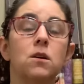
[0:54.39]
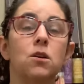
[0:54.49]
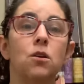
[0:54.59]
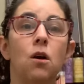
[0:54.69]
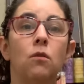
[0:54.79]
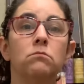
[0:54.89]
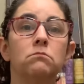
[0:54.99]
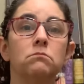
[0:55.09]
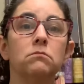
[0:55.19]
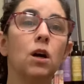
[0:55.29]

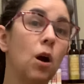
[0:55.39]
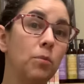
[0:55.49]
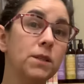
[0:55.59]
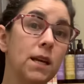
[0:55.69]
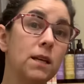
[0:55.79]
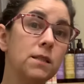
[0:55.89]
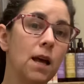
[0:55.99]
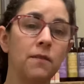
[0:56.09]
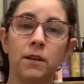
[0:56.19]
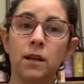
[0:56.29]
a couple days,
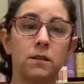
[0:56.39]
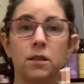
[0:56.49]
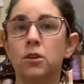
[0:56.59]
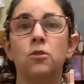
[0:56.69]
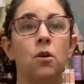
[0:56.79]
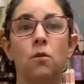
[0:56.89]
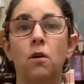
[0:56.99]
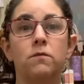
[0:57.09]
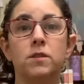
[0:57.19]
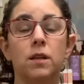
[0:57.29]
and the next thing you know,
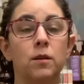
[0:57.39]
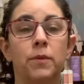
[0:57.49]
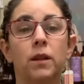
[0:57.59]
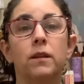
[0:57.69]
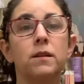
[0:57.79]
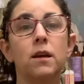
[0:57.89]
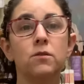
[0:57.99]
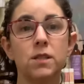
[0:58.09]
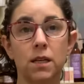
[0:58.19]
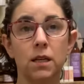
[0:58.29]
all of a sudden in the middle of the day
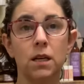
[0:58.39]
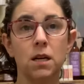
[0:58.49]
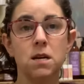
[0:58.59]
you stink?